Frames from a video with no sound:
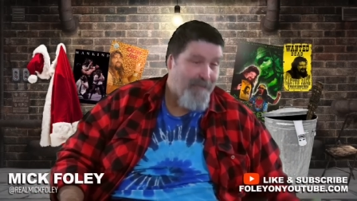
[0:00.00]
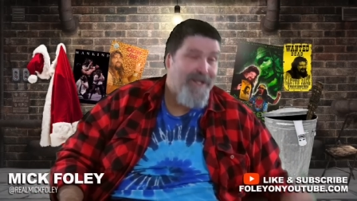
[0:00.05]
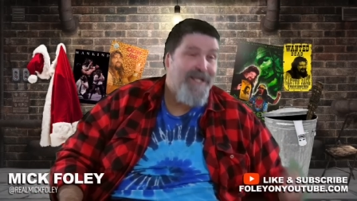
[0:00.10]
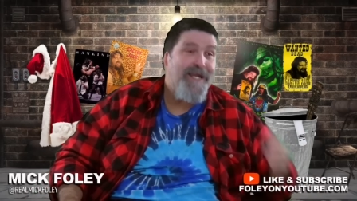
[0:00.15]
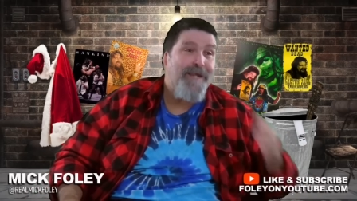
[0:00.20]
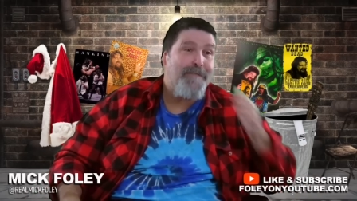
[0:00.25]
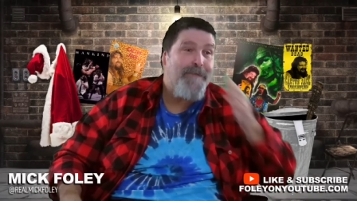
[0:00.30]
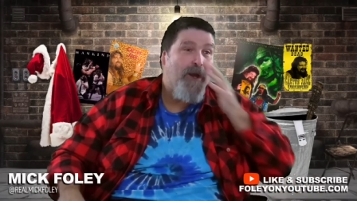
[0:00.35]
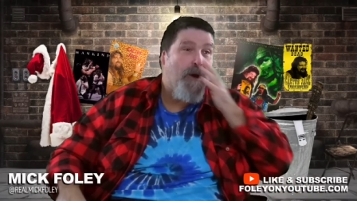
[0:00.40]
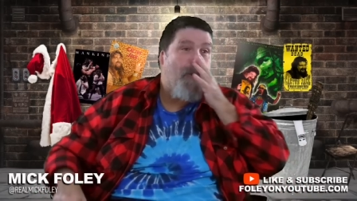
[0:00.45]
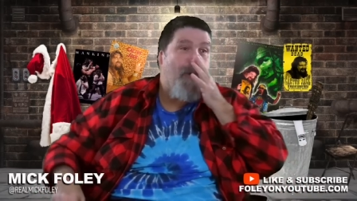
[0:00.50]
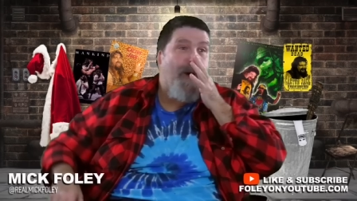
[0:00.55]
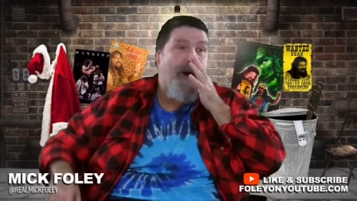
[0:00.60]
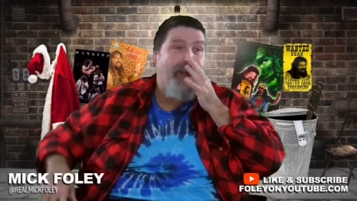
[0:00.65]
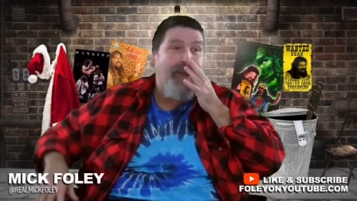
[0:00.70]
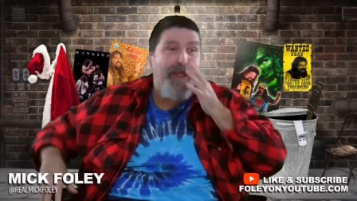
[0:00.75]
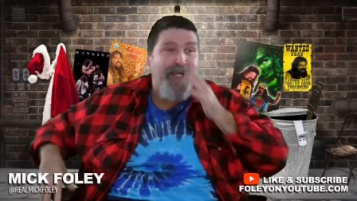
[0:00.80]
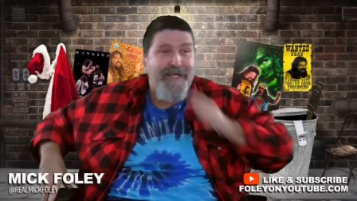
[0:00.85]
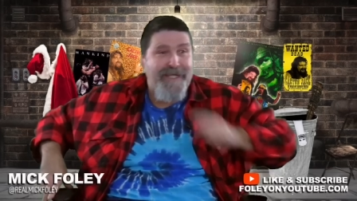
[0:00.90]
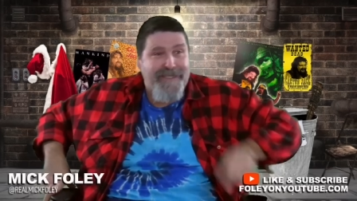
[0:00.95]
Redeeming
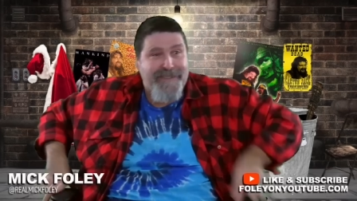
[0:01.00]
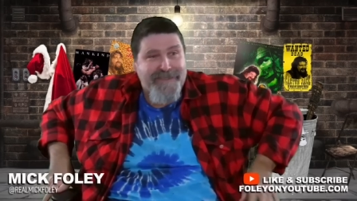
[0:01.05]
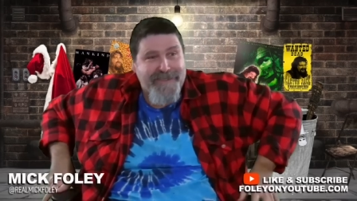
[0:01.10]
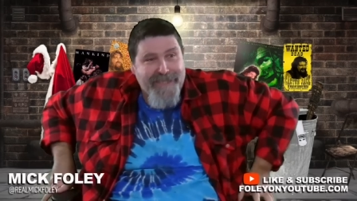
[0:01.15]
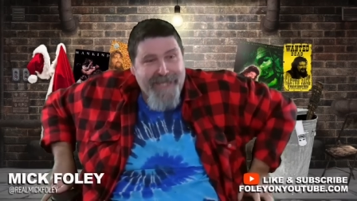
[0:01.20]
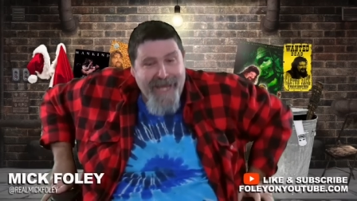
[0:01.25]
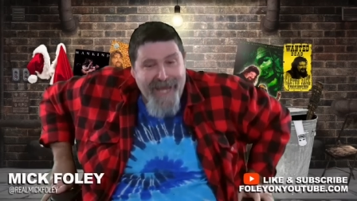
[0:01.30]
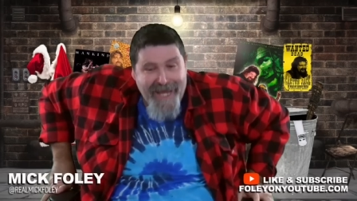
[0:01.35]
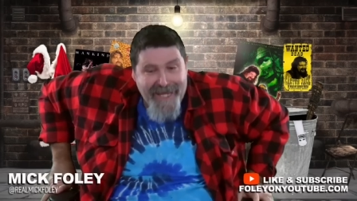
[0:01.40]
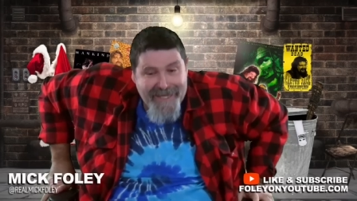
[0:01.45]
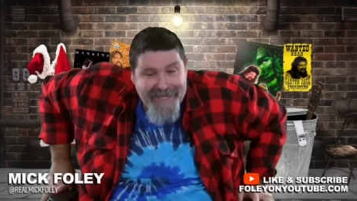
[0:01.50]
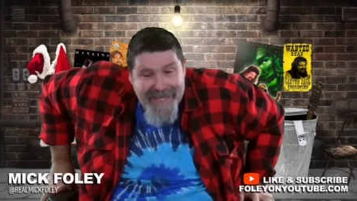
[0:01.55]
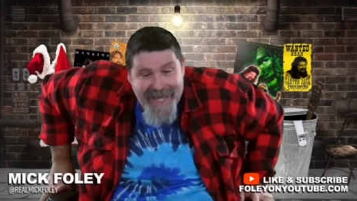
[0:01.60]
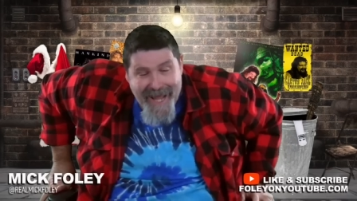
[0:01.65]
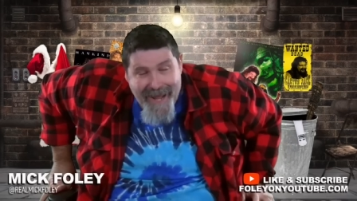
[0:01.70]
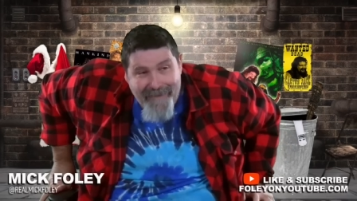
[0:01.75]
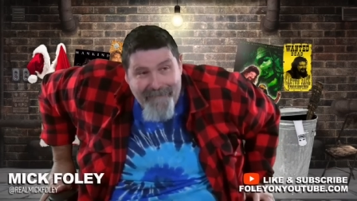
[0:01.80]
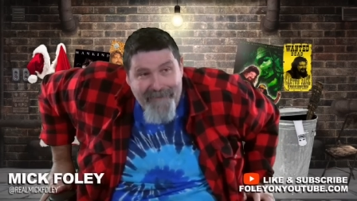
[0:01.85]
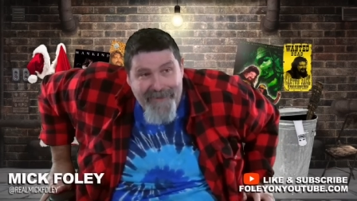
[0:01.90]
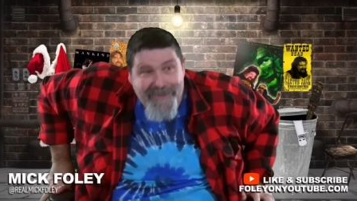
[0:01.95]
qualities, and
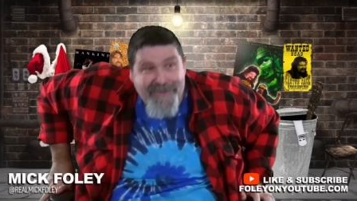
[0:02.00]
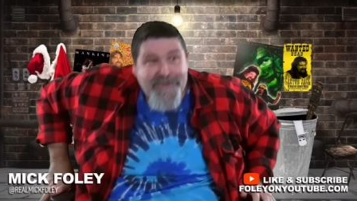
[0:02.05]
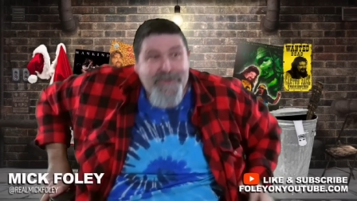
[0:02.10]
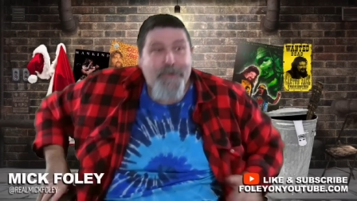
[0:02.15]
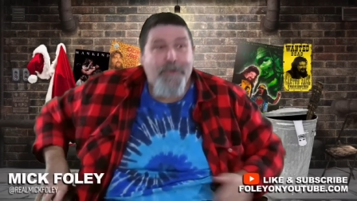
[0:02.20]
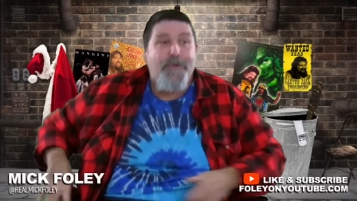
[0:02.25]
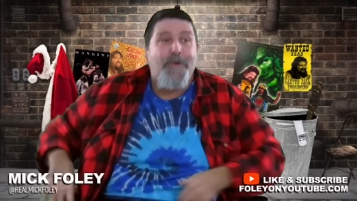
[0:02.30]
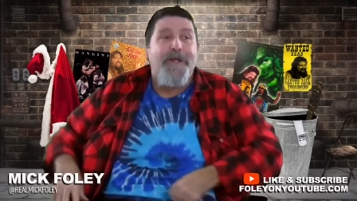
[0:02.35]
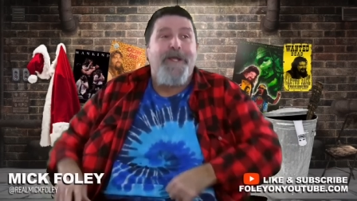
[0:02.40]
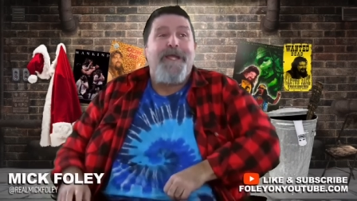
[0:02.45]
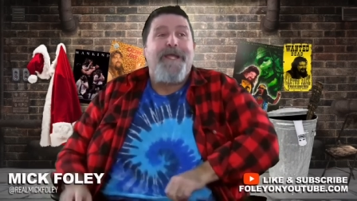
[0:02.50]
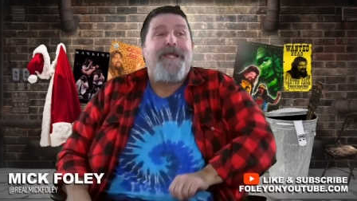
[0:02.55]
that was so.